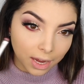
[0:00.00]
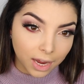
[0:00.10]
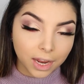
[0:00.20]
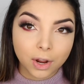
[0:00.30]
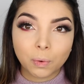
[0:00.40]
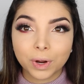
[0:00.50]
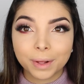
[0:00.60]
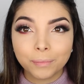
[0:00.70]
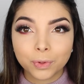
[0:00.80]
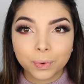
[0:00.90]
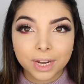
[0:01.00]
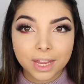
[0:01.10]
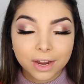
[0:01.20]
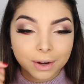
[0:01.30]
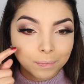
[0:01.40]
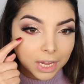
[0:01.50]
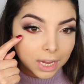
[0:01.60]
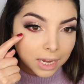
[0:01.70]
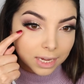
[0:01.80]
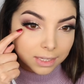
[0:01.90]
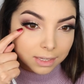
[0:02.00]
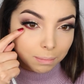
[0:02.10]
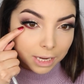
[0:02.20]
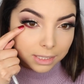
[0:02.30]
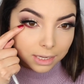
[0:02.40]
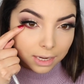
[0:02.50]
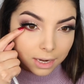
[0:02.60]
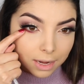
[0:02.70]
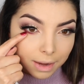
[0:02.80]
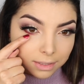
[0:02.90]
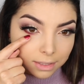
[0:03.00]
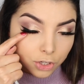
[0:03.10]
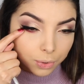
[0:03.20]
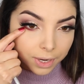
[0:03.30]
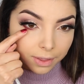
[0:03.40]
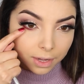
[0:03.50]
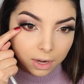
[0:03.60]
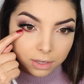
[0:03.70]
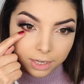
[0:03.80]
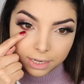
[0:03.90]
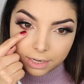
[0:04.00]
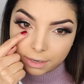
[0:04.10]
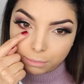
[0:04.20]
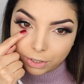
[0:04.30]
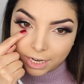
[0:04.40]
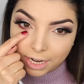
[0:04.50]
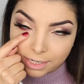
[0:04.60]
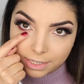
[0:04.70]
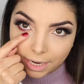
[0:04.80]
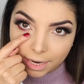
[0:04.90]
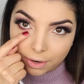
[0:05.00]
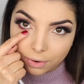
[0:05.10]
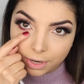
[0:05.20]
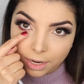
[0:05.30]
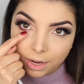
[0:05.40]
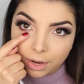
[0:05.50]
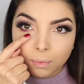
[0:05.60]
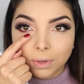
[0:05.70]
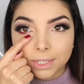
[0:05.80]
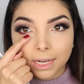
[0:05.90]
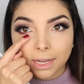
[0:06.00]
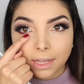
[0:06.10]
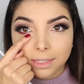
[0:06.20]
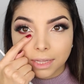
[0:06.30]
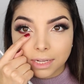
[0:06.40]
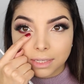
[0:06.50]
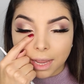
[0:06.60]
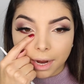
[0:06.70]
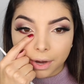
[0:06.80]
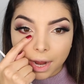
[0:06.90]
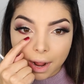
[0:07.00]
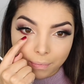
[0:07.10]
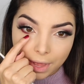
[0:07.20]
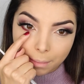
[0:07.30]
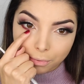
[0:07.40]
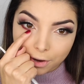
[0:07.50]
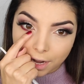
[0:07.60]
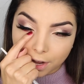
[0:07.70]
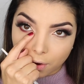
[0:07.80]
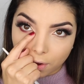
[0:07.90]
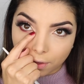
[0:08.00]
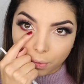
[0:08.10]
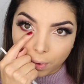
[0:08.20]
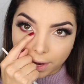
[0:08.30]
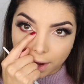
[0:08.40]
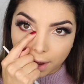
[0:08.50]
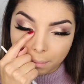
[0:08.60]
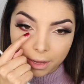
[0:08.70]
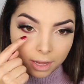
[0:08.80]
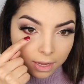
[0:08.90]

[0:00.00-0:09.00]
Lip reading: And what I'm doing here is basically accentuating the color here. I'm bringing it down once I get to this area, not bringing it all the way up.